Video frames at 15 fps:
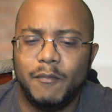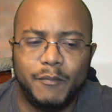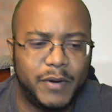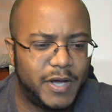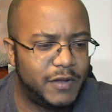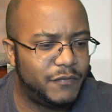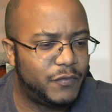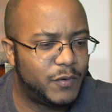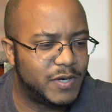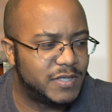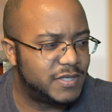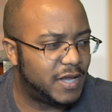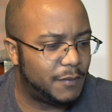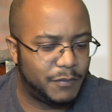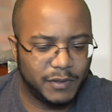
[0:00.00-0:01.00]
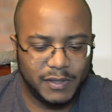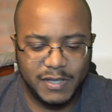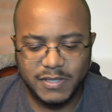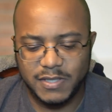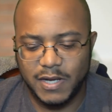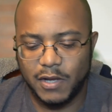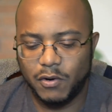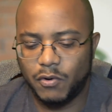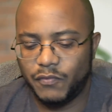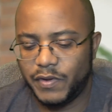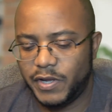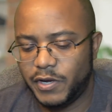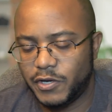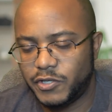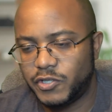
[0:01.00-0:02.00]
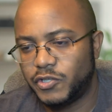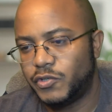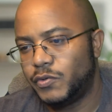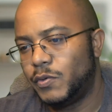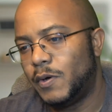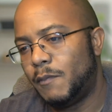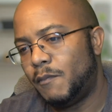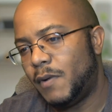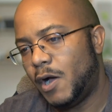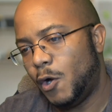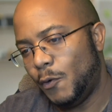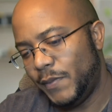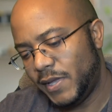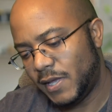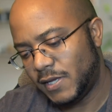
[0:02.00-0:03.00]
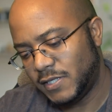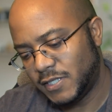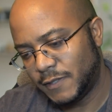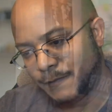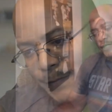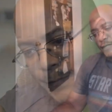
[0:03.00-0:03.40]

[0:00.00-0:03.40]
But for example, let's cut over here to OBS.